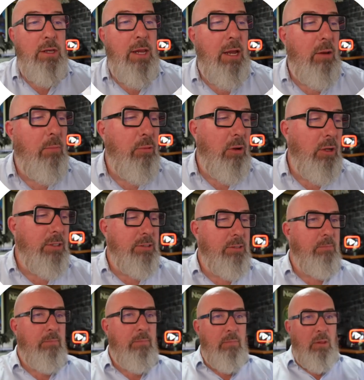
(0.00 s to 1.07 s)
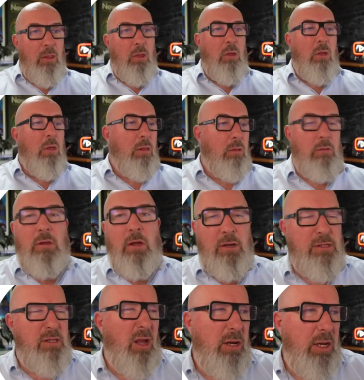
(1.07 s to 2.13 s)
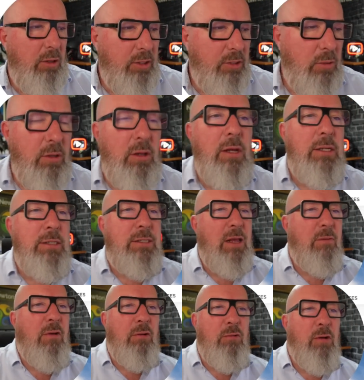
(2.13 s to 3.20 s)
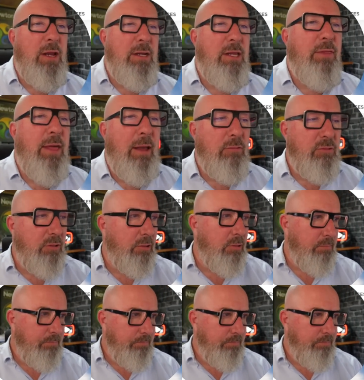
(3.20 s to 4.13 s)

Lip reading: down in price, only slightly on this one, 780,000.